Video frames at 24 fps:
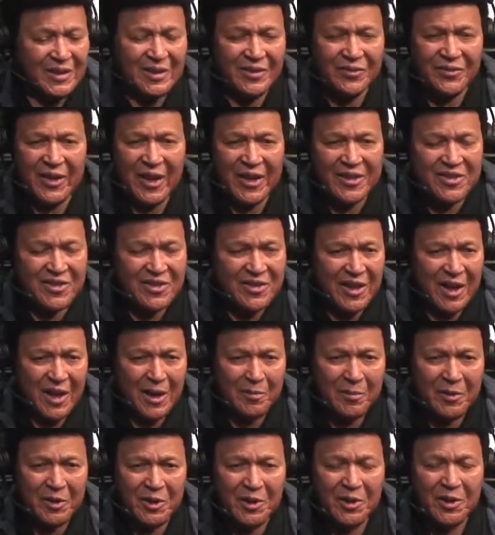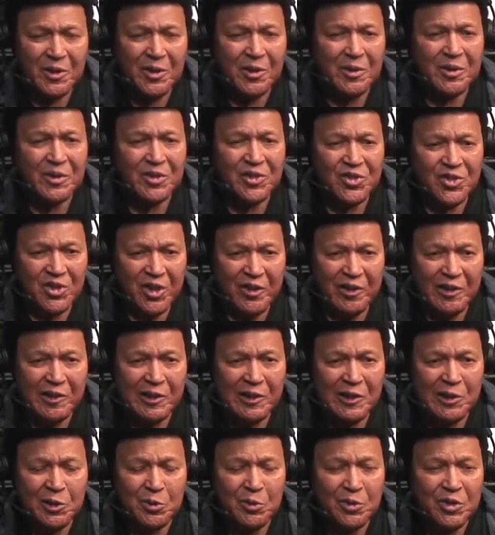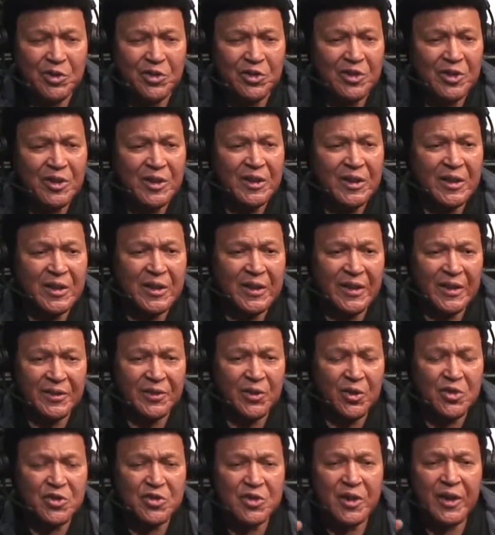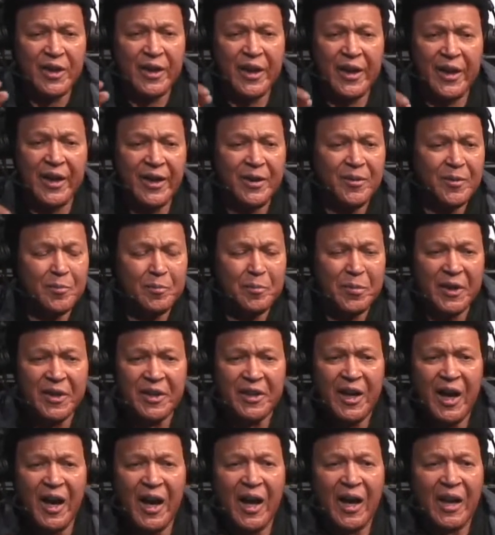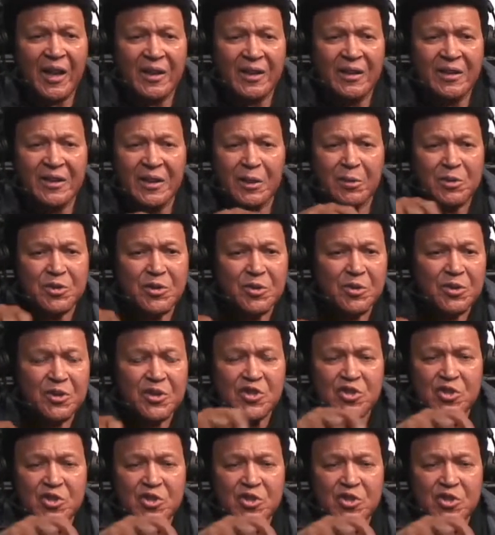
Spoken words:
Fats Domino, and Jerry Lee Lewis, and Buddy Holly. They were doing the